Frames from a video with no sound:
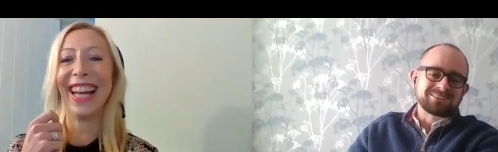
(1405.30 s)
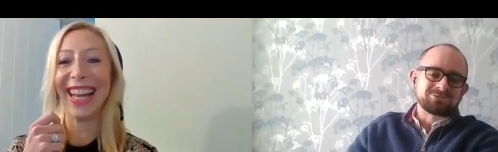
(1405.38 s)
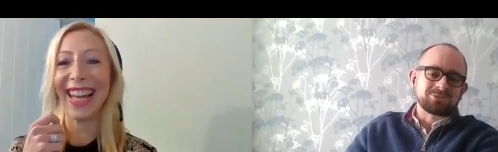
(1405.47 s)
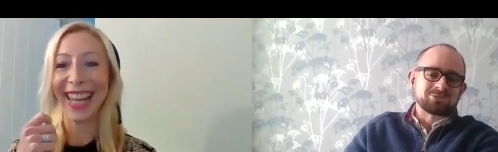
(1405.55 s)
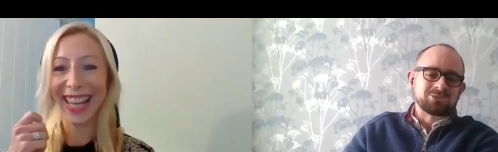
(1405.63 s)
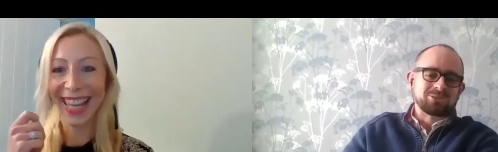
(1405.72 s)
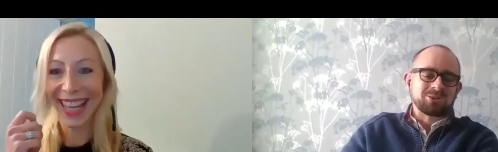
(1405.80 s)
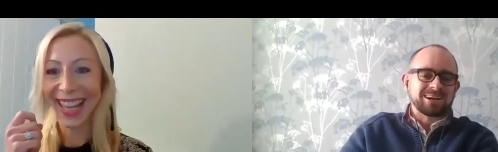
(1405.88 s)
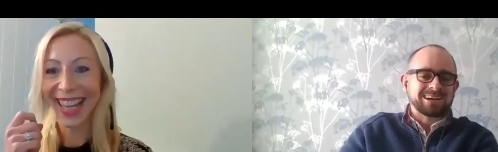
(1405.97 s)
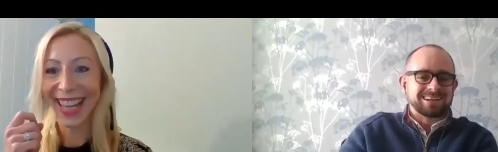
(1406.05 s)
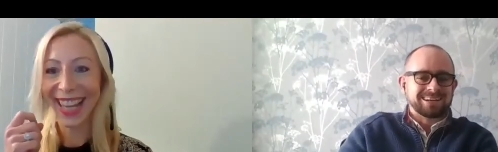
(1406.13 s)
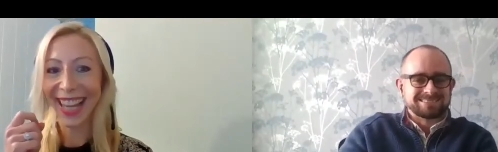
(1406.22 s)
Speaker 1: people do
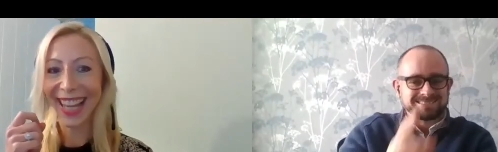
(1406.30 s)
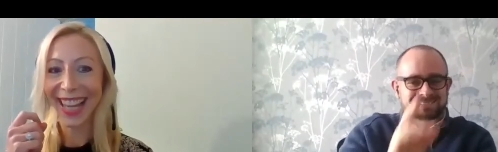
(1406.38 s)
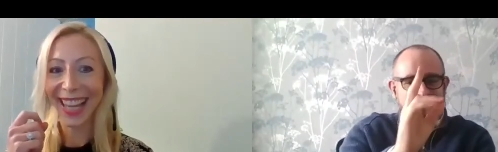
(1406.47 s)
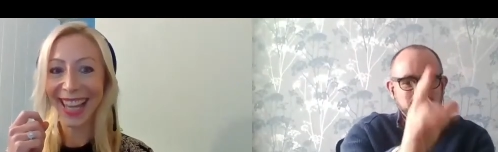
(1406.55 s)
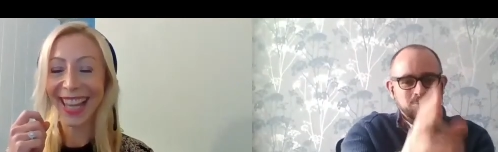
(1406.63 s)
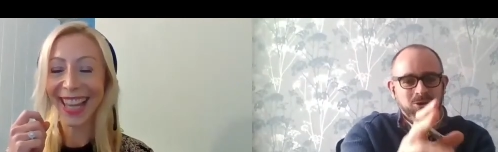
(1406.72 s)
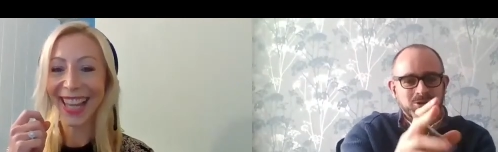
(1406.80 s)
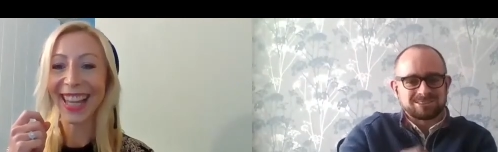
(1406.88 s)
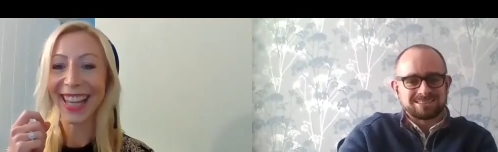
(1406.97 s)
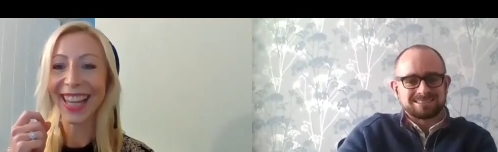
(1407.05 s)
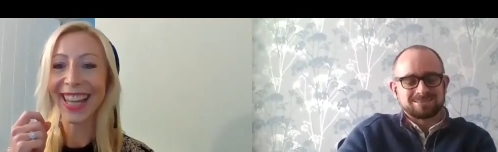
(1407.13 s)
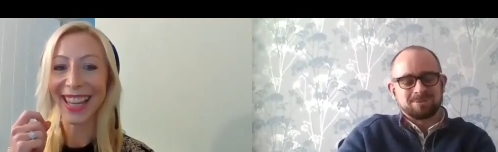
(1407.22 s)
it. And watch
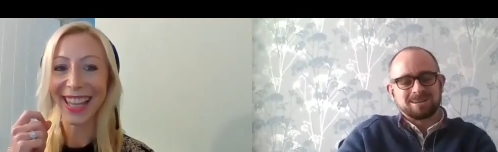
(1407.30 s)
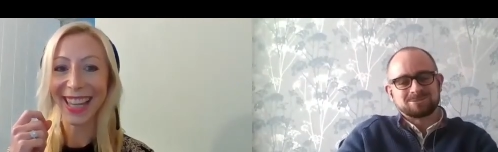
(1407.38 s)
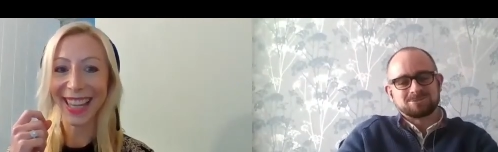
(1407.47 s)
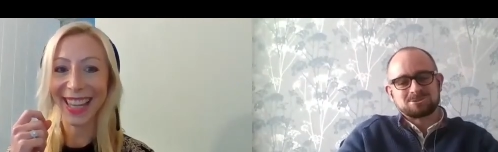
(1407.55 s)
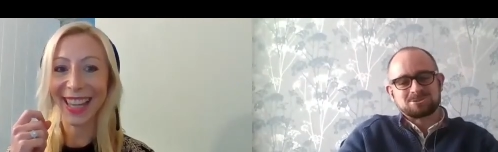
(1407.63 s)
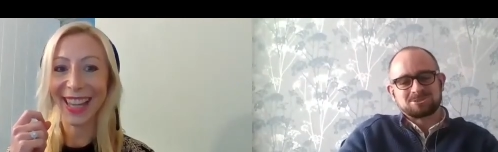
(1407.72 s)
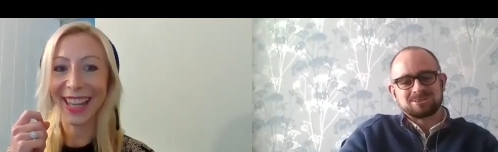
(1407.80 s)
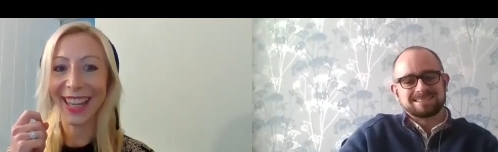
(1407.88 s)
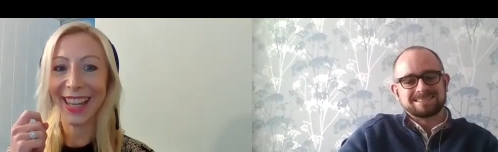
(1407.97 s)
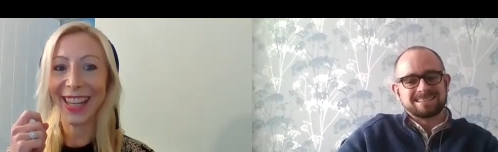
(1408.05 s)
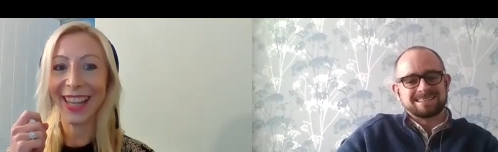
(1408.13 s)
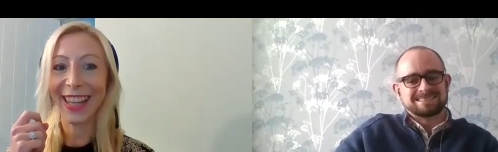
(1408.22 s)
this space, watch on
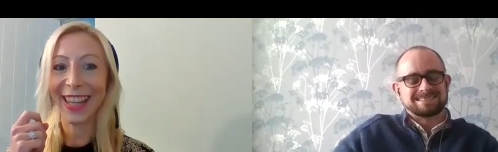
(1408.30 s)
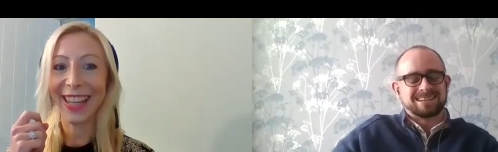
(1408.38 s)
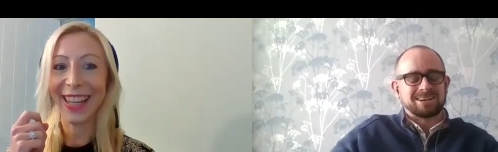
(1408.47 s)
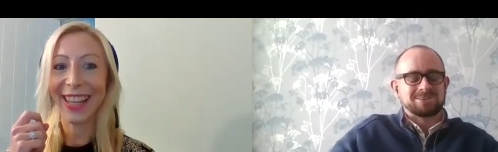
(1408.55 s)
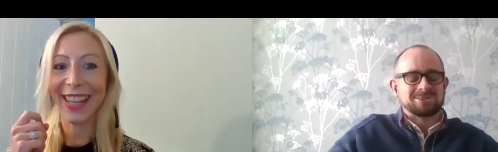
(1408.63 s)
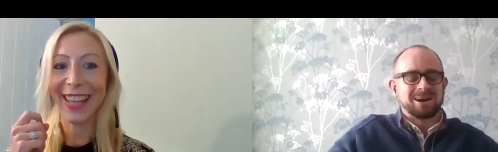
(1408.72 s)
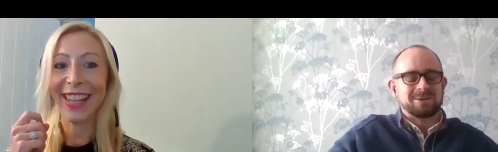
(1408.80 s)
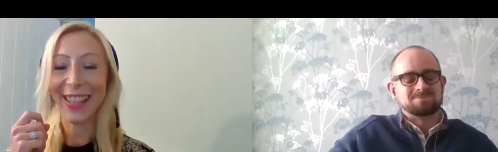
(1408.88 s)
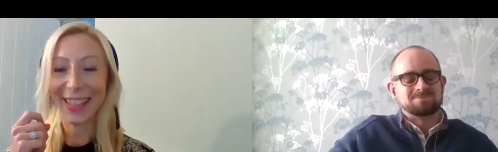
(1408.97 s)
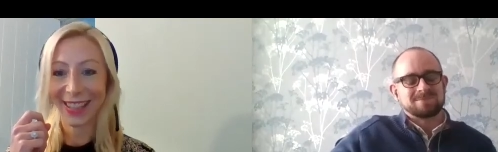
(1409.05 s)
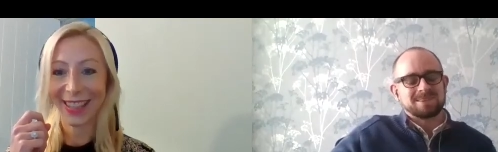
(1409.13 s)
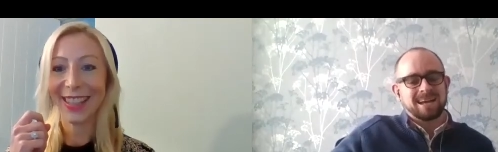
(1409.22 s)
LinkedIn. So
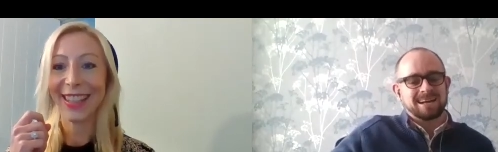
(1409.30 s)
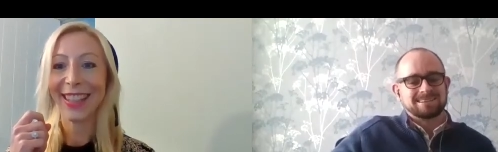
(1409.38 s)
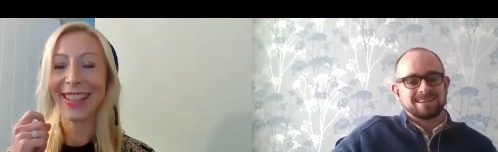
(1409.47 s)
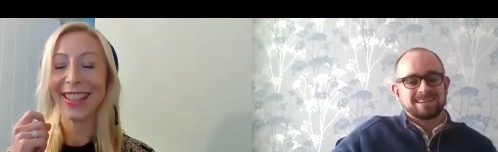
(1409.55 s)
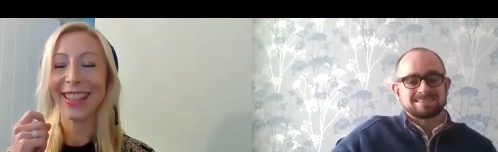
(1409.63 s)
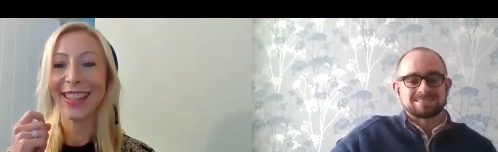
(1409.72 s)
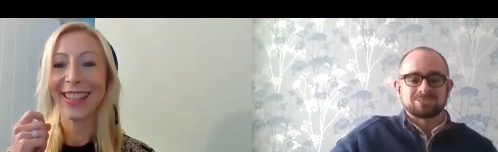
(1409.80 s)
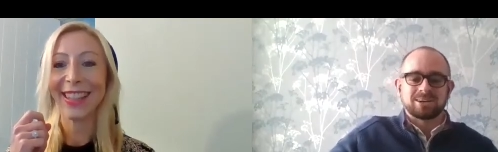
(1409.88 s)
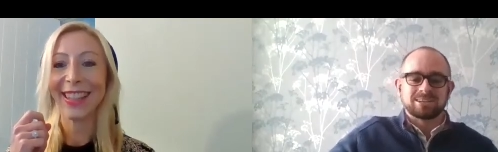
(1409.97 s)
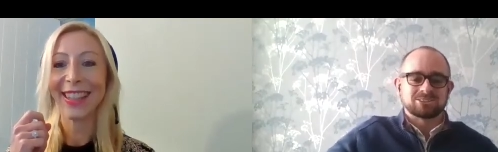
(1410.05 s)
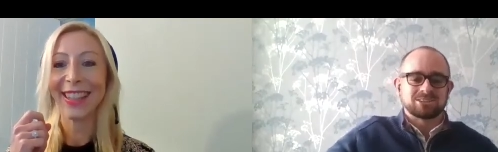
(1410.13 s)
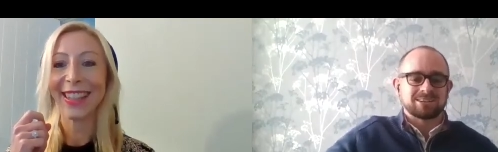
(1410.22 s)
um, yeah, that's a
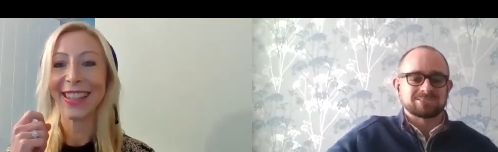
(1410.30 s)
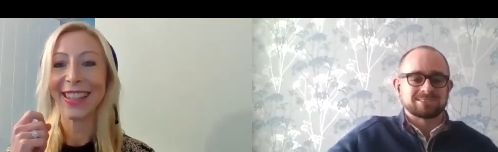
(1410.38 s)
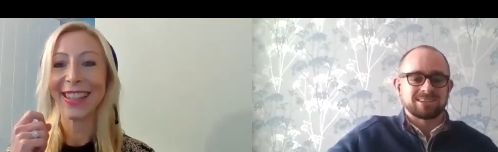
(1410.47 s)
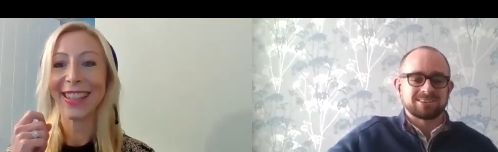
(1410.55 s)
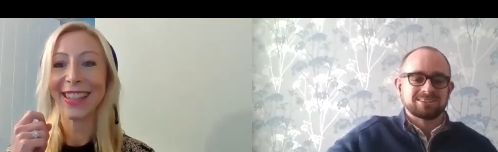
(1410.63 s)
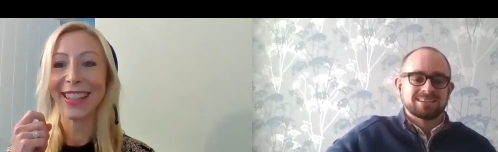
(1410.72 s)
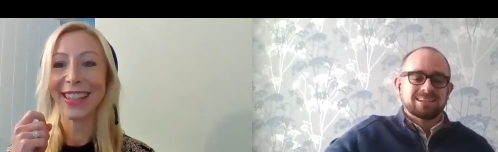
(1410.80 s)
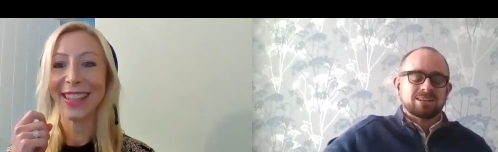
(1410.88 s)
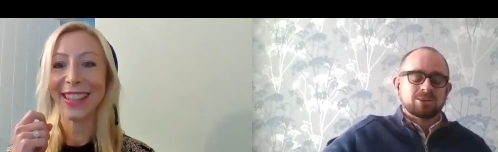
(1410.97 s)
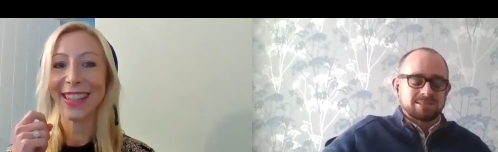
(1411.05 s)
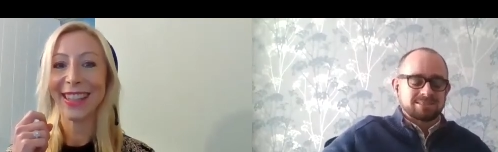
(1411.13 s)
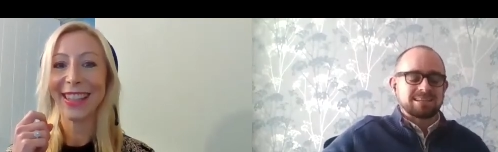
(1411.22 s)
great shout. So
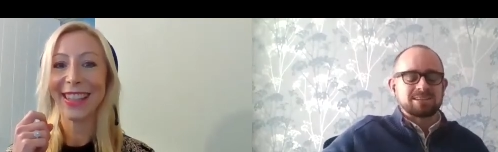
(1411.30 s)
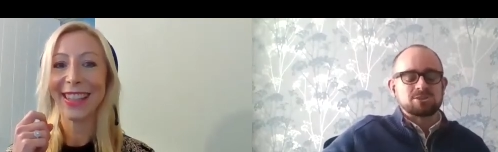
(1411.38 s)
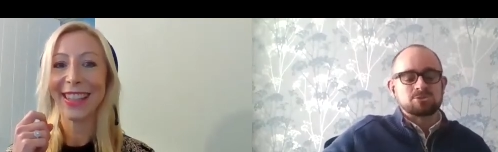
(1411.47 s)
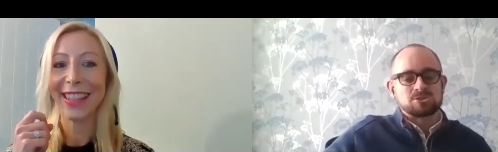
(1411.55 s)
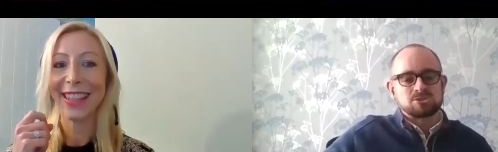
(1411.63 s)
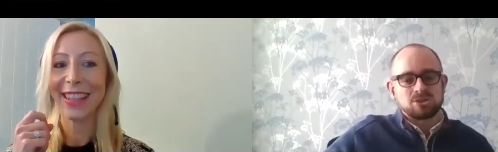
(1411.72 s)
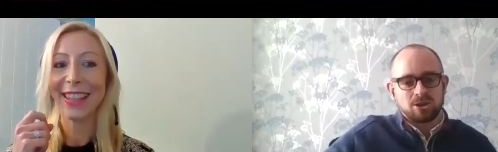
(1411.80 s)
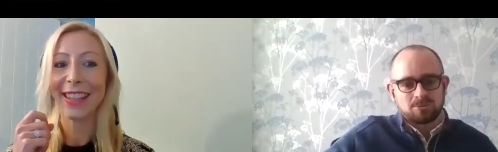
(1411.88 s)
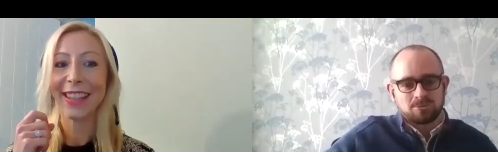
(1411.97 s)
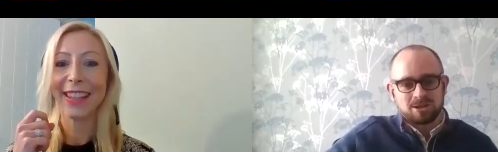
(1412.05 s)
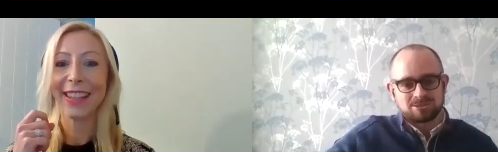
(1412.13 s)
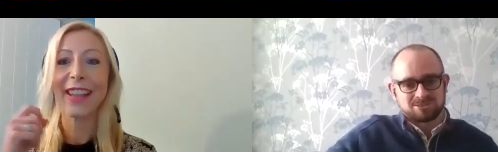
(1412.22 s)
Louise, thank you so
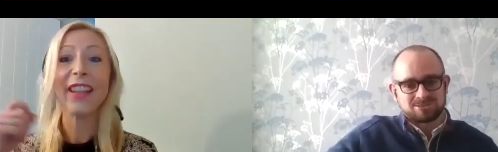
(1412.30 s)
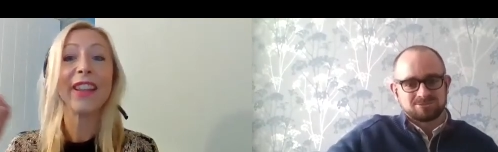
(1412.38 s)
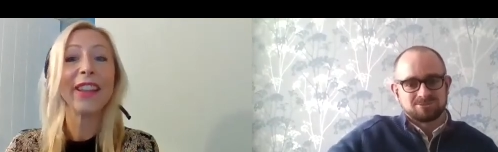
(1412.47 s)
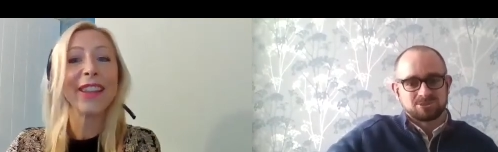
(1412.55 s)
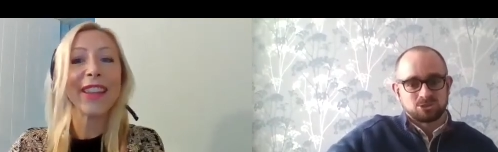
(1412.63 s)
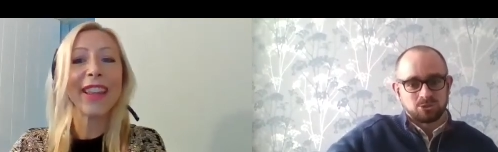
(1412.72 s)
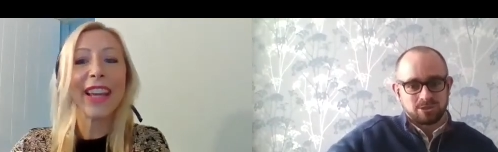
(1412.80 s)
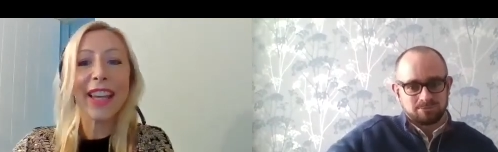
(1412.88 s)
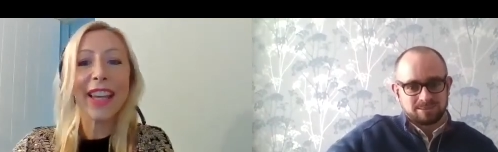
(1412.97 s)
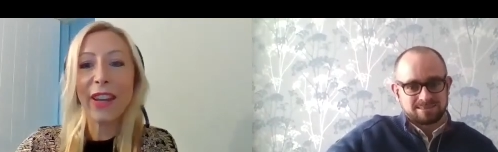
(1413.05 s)
much for joining thank me